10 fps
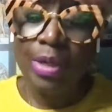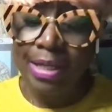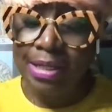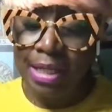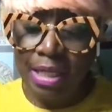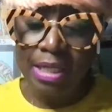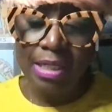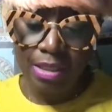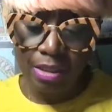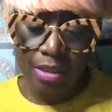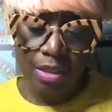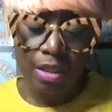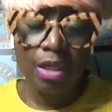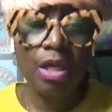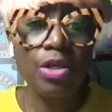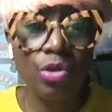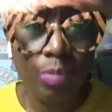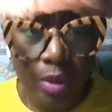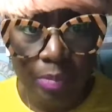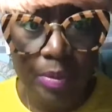we need a new
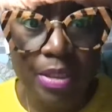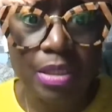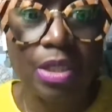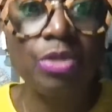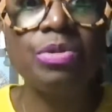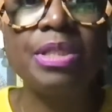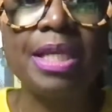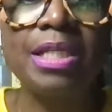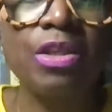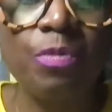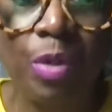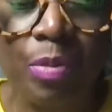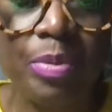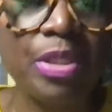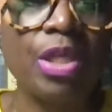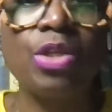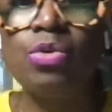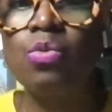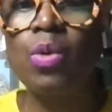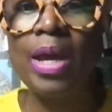purpose, a new sense of purpose, a
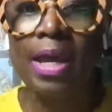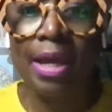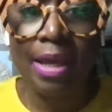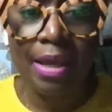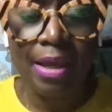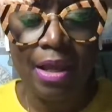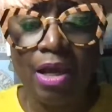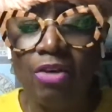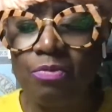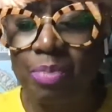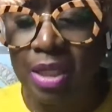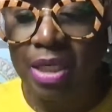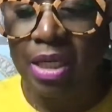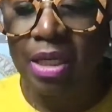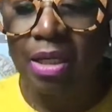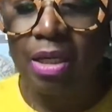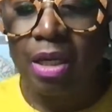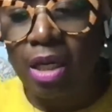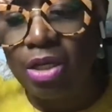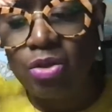new way of being,
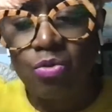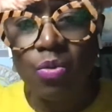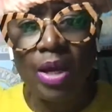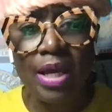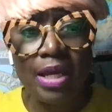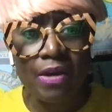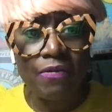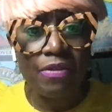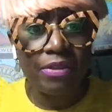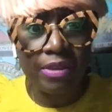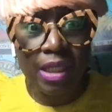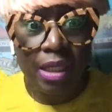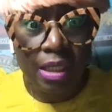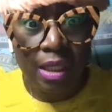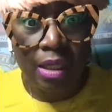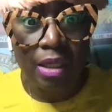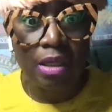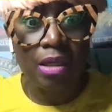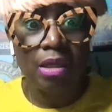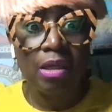a new way of thinking
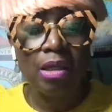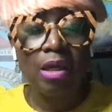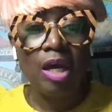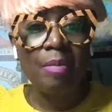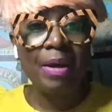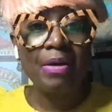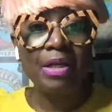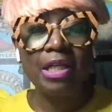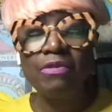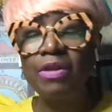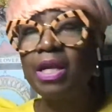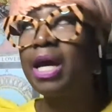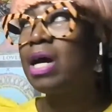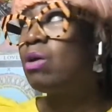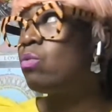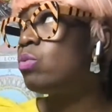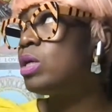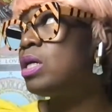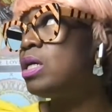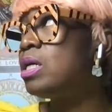about even how
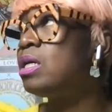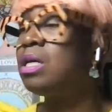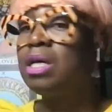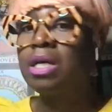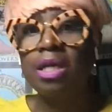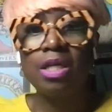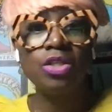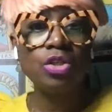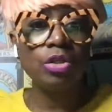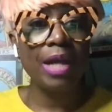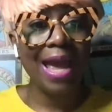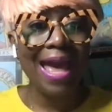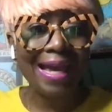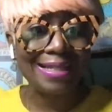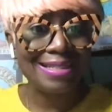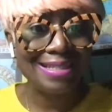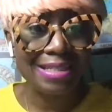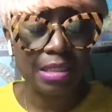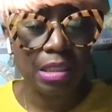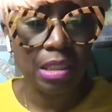we
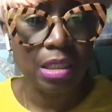interact